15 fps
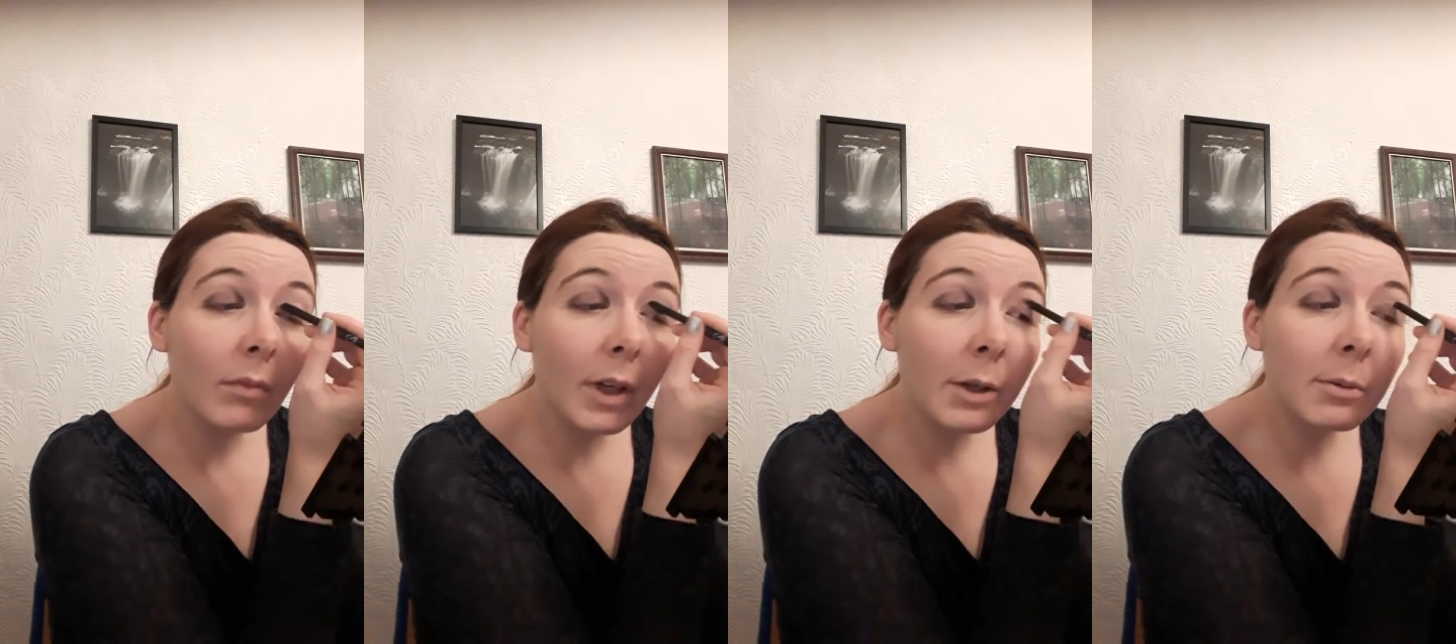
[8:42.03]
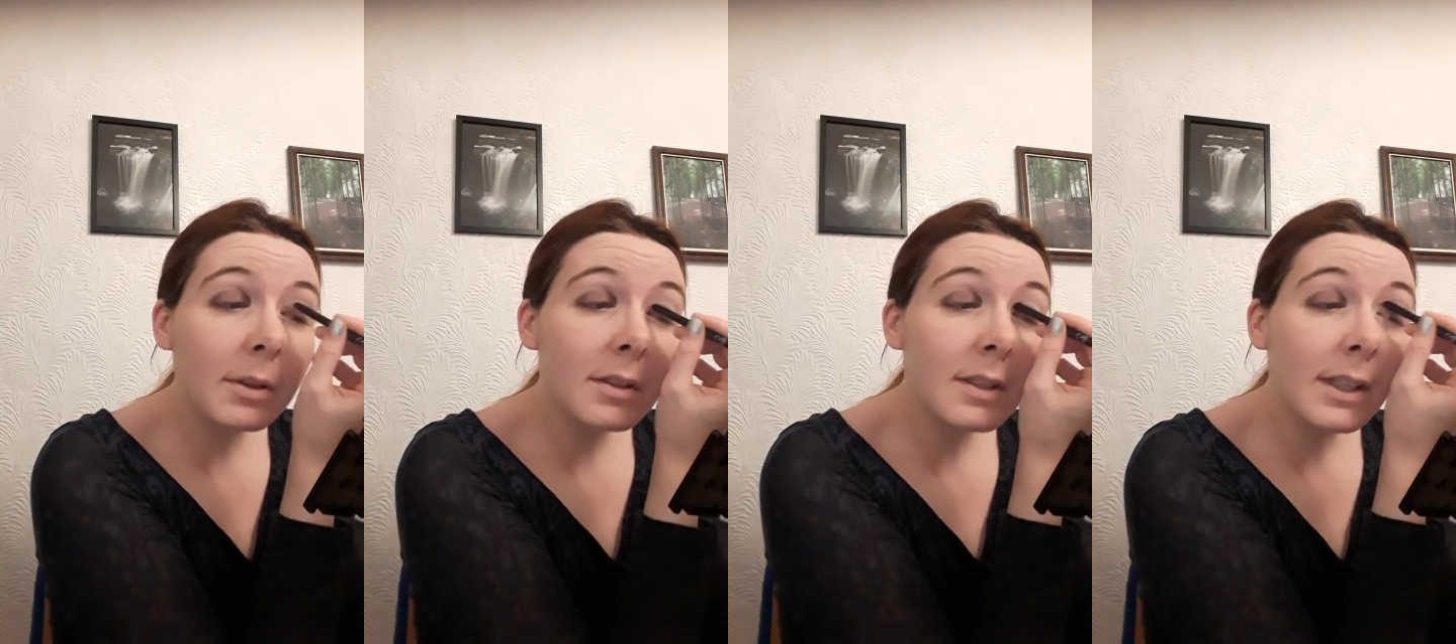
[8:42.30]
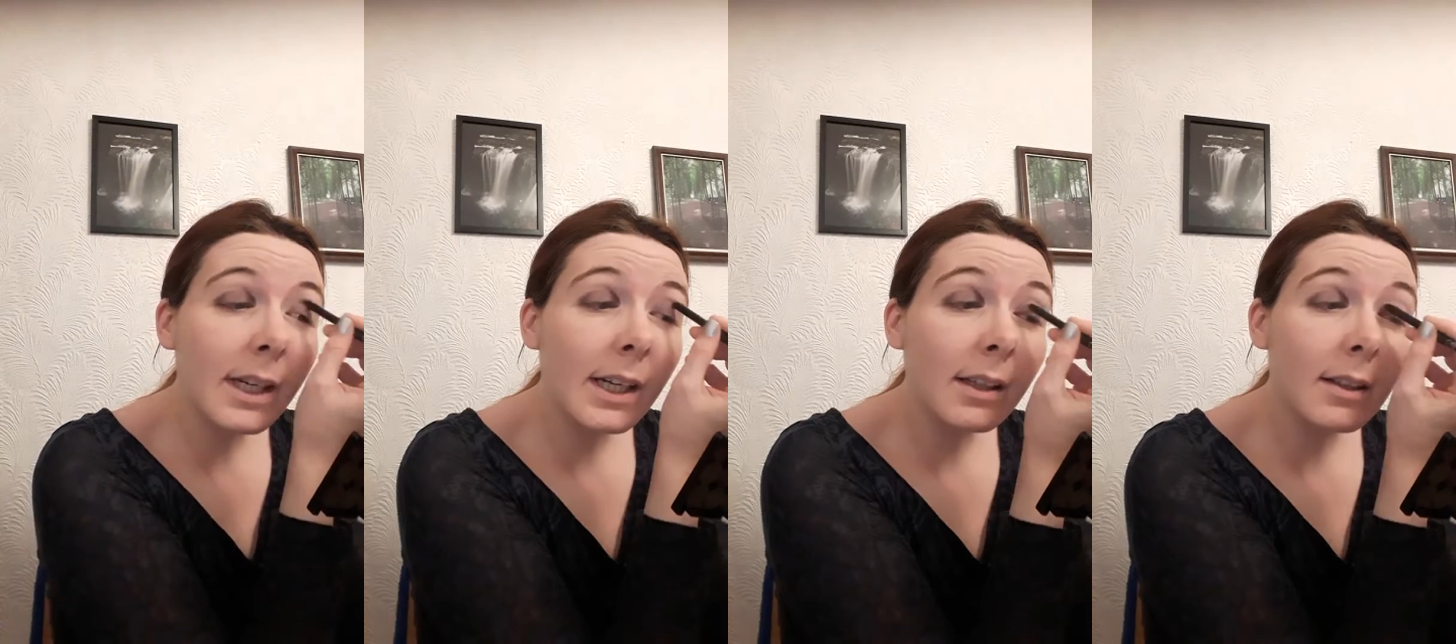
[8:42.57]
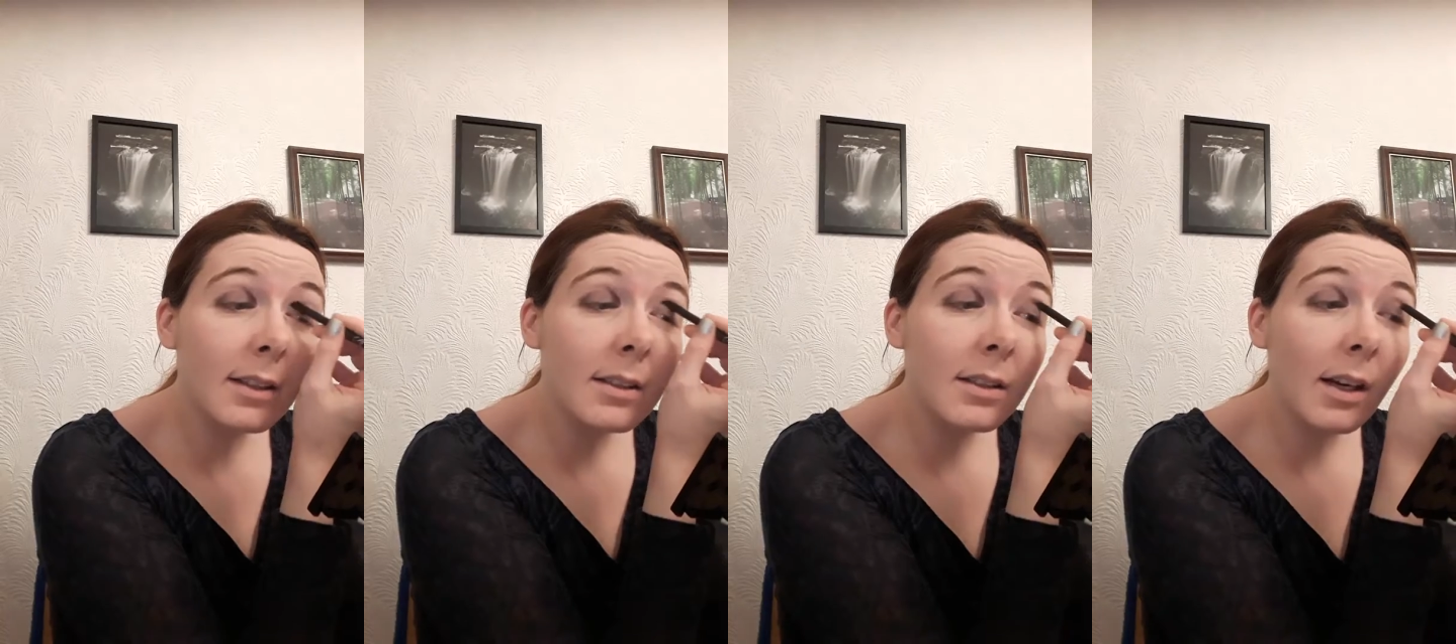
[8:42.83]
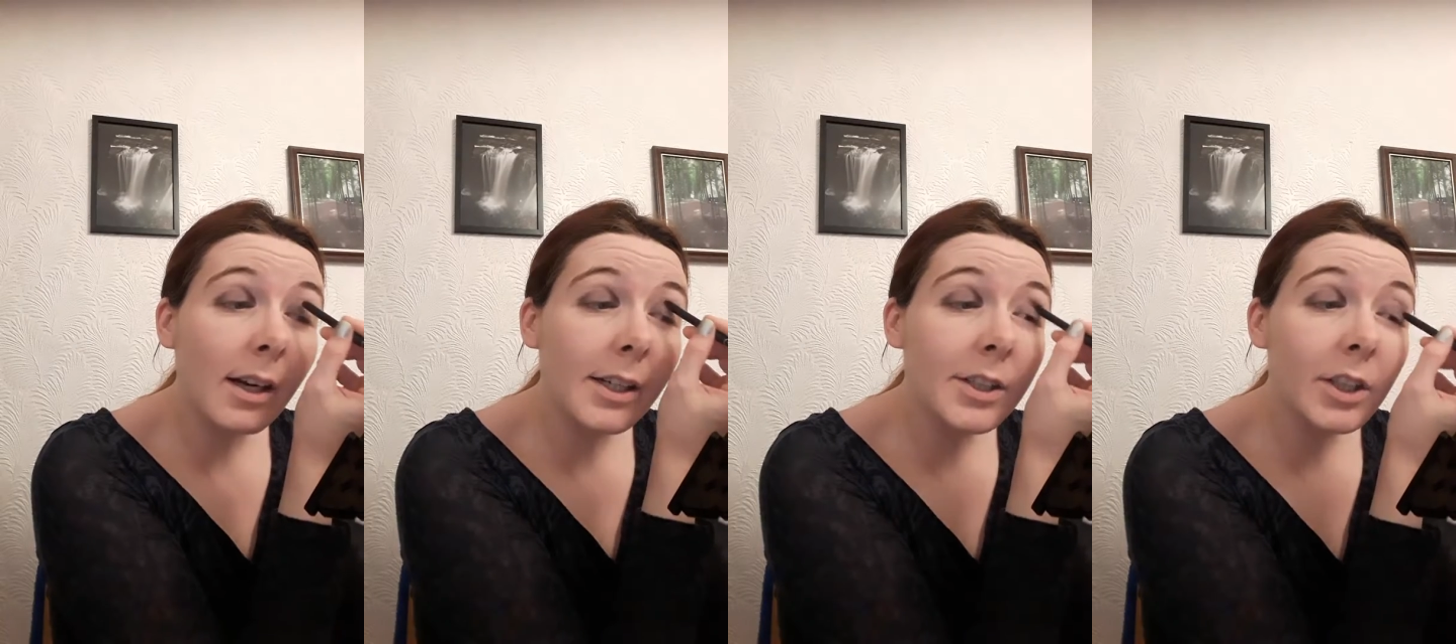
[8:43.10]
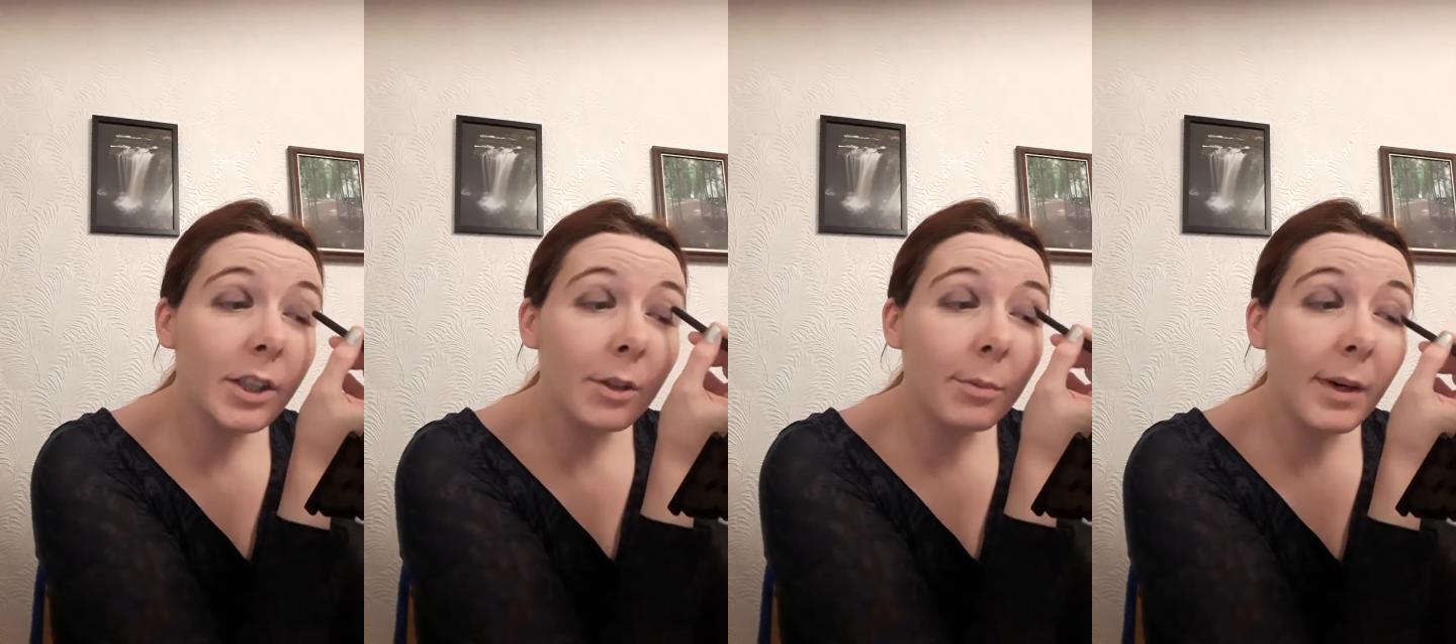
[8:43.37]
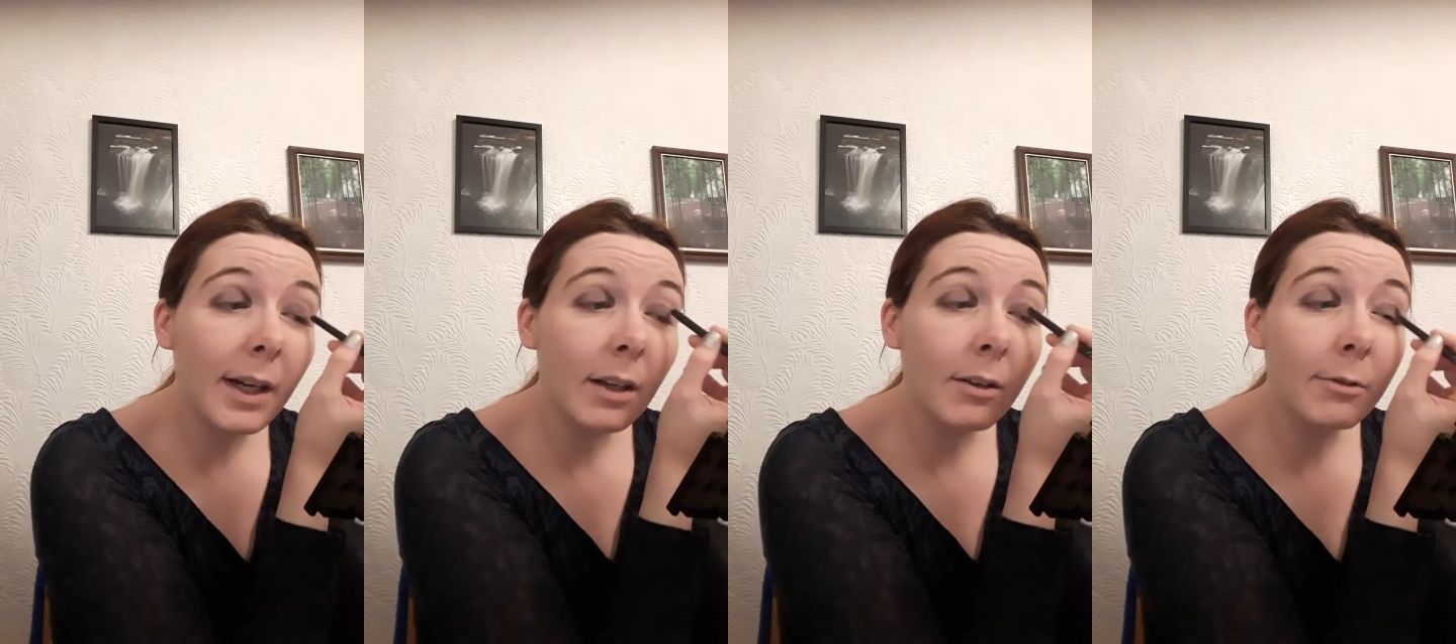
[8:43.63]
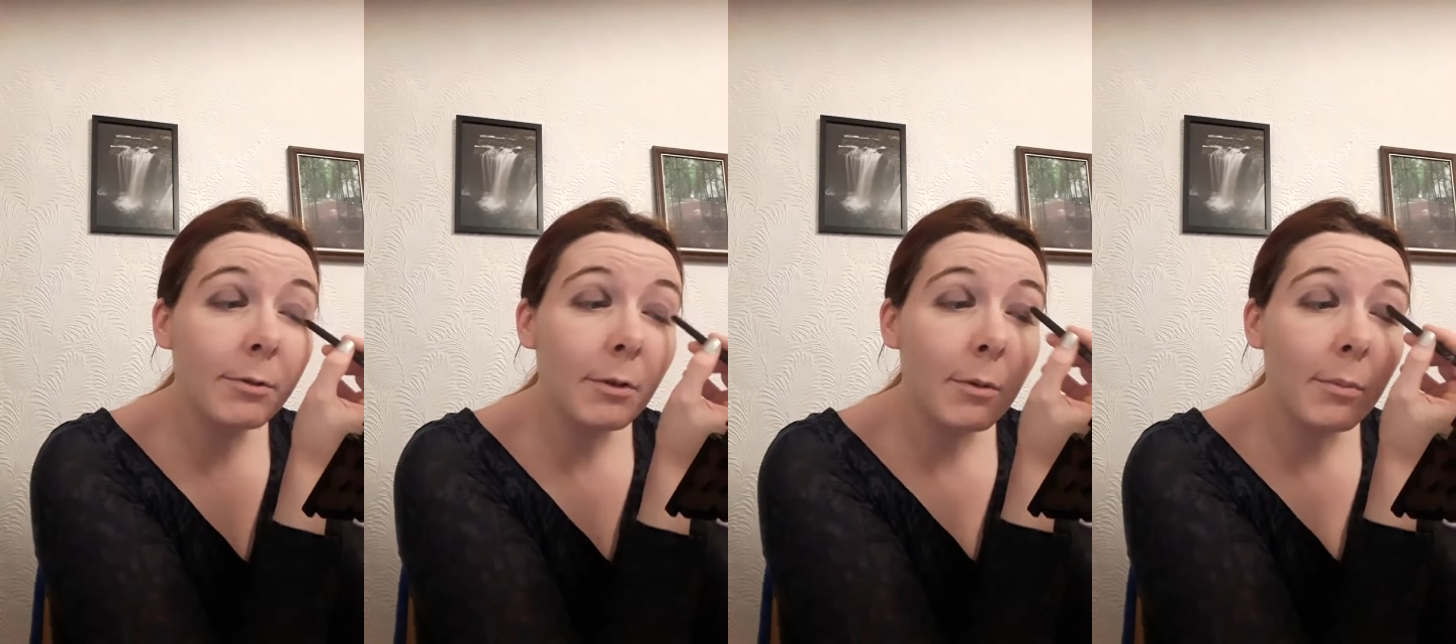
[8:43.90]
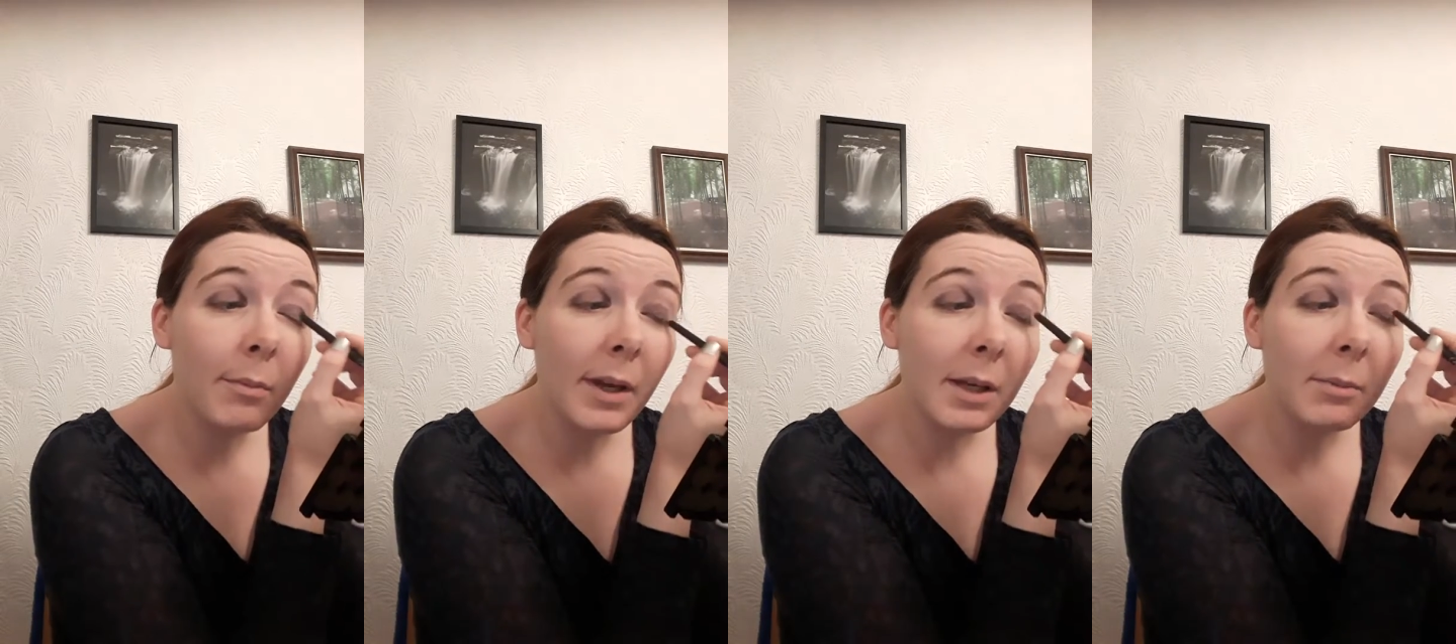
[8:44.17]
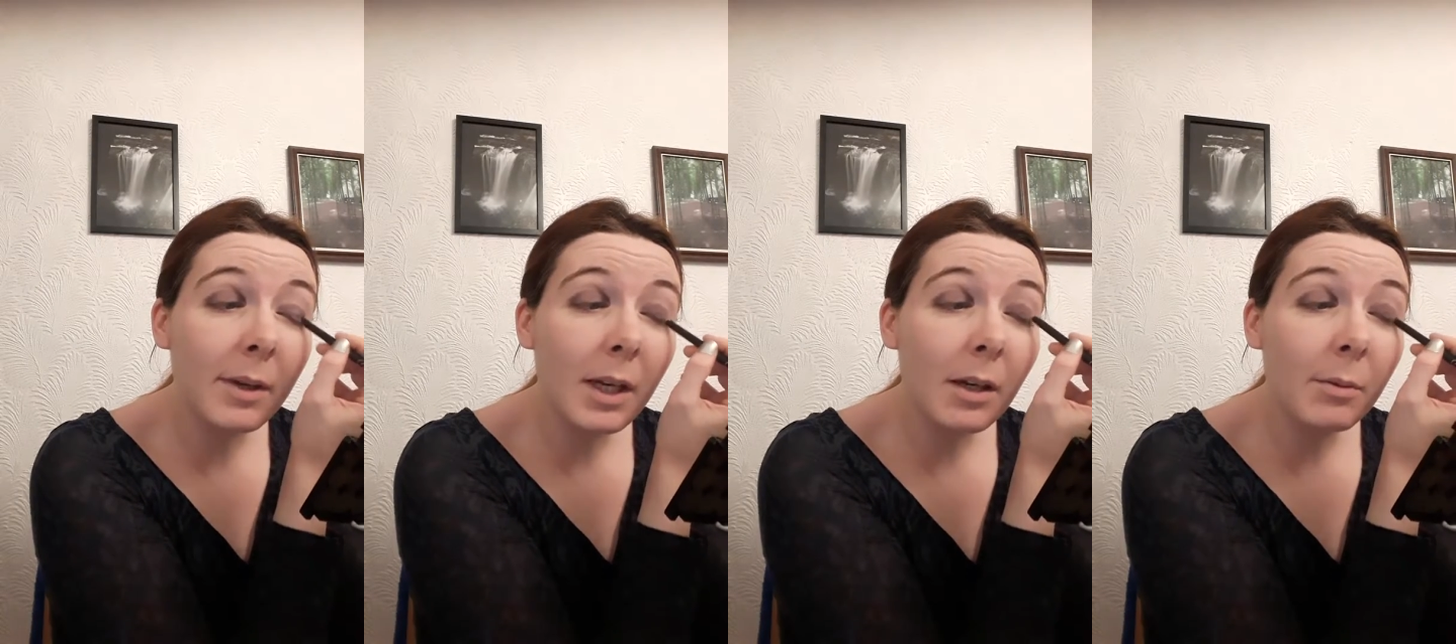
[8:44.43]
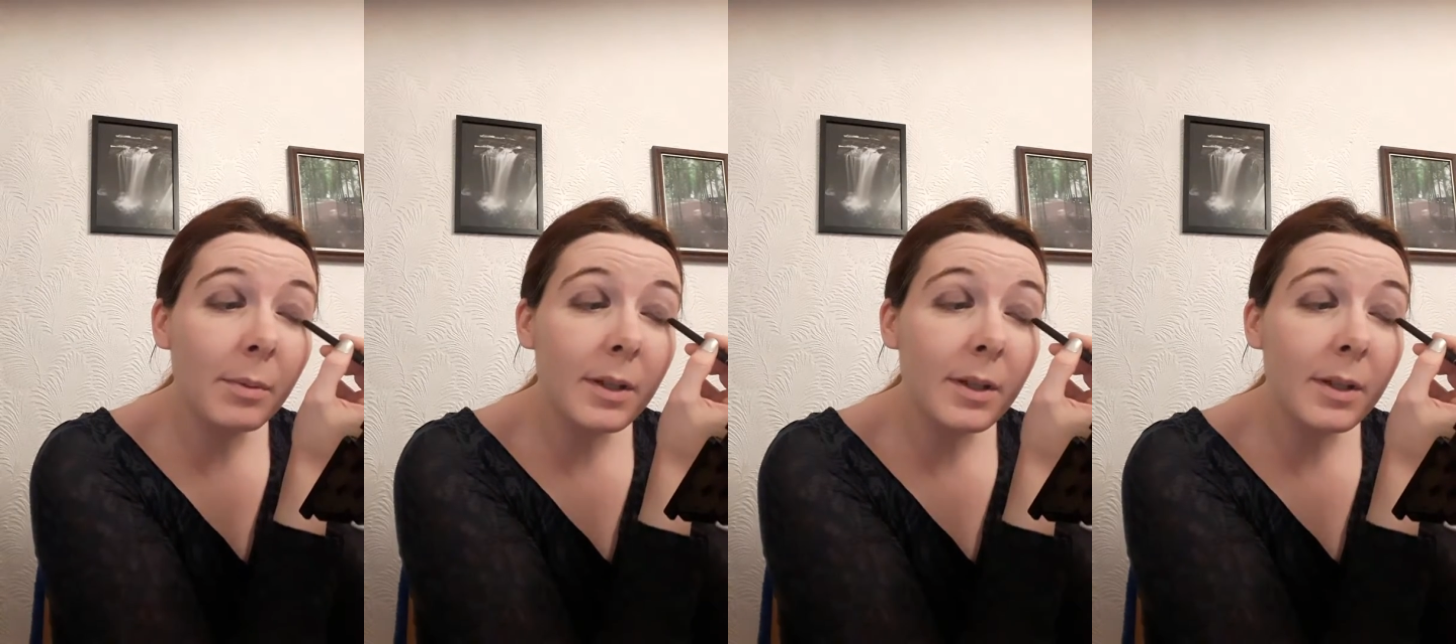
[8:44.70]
I will say this eyeshadow palette from Make Me Up